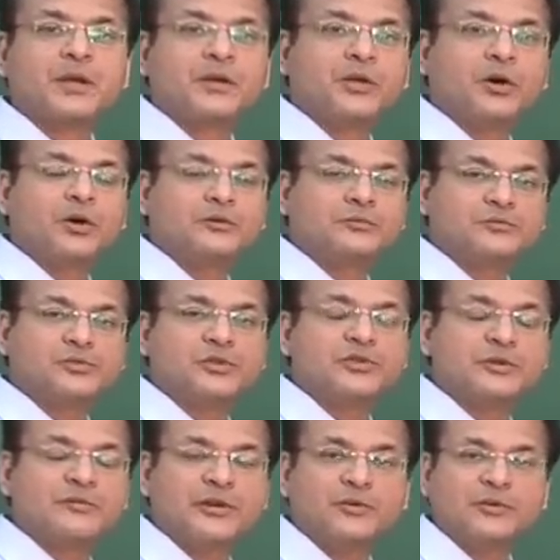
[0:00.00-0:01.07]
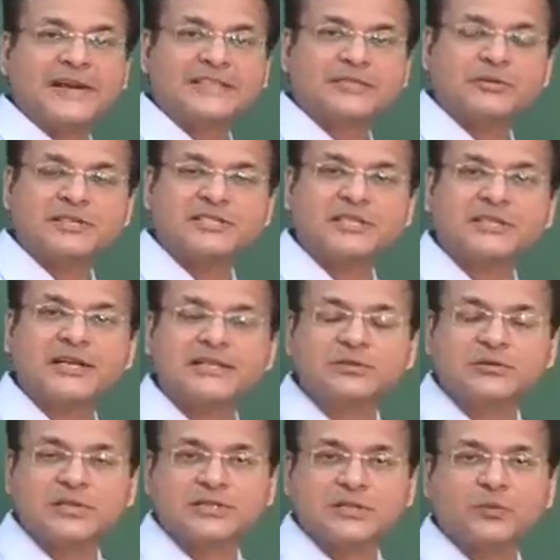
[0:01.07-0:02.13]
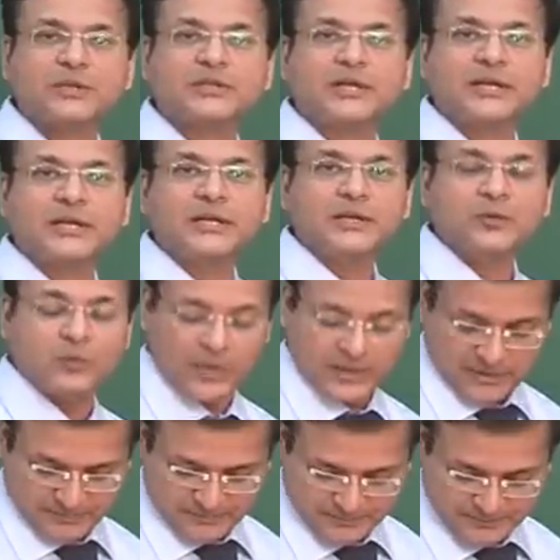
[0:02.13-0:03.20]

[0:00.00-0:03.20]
Now switch over to next question that is question 131.